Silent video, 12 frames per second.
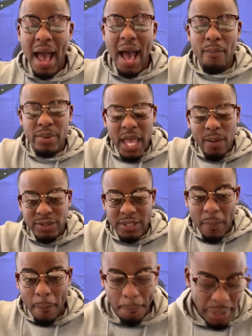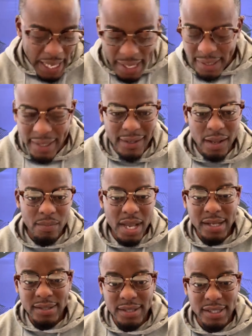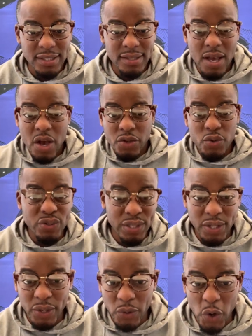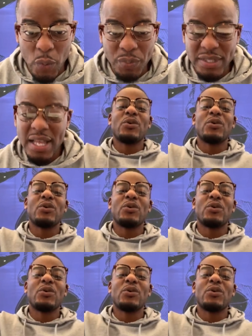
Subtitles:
and be able to blend in the mixes using the knobs.